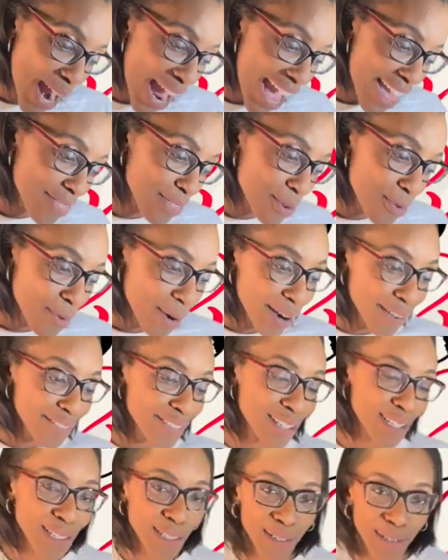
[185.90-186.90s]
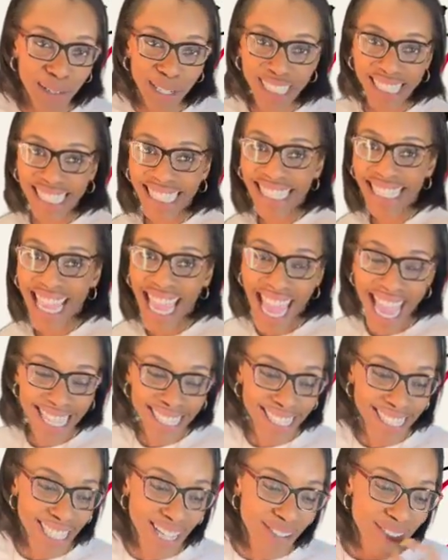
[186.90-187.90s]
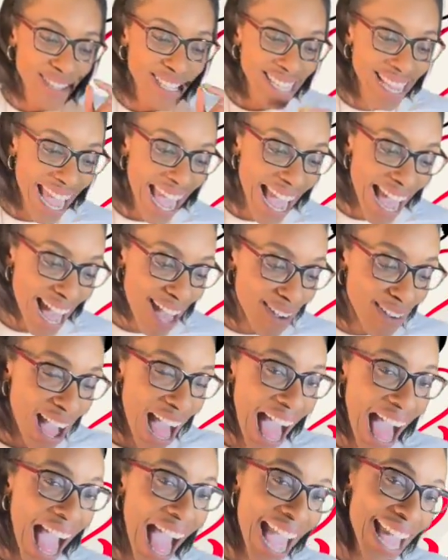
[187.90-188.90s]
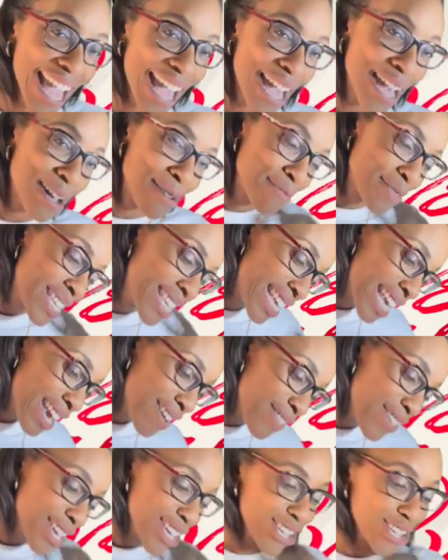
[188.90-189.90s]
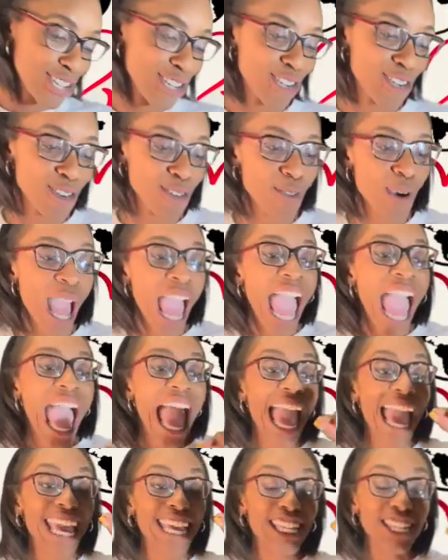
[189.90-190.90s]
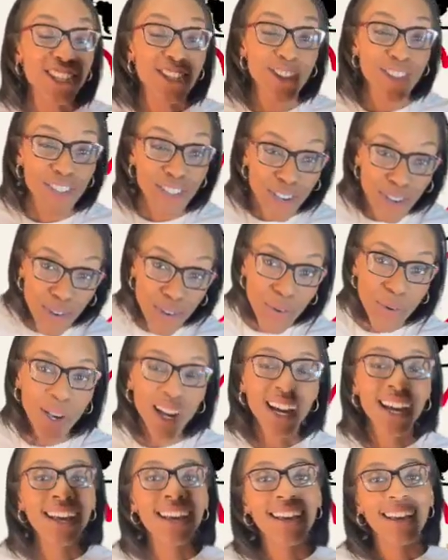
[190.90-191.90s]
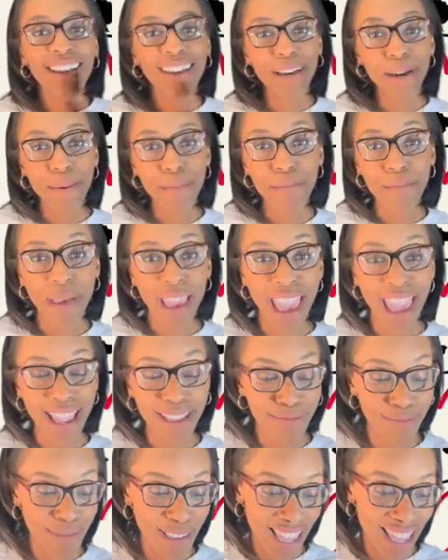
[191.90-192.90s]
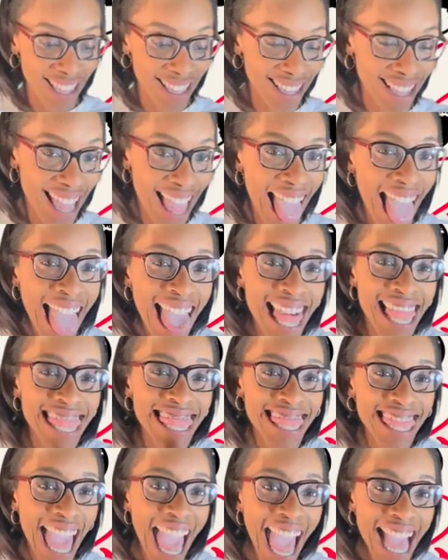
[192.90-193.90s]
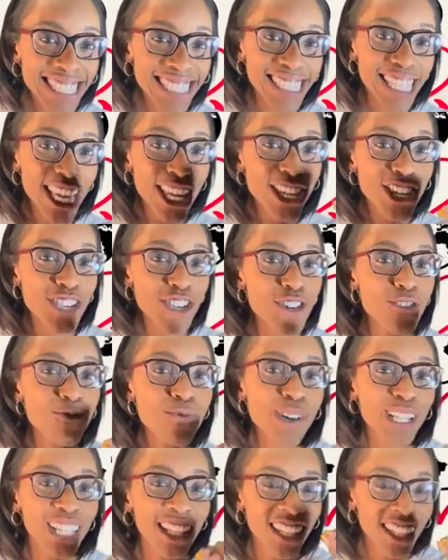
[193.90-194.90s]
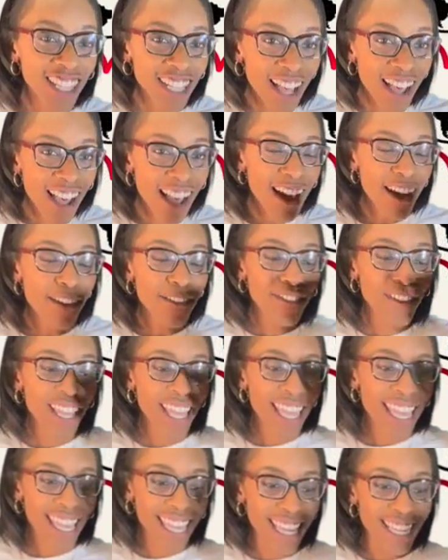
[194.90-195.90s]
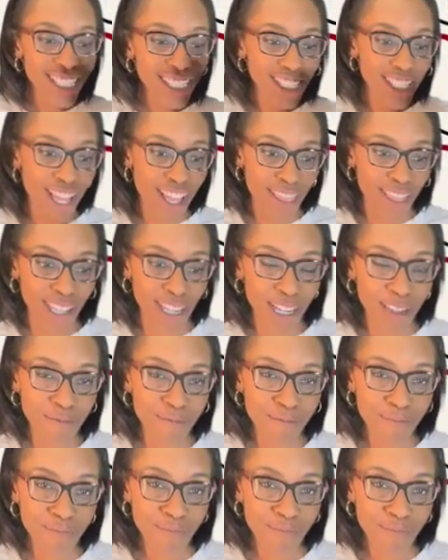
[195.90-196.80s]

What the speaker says: And the word of the Lord says, so now I am giving you a new commandment, that you would love each other.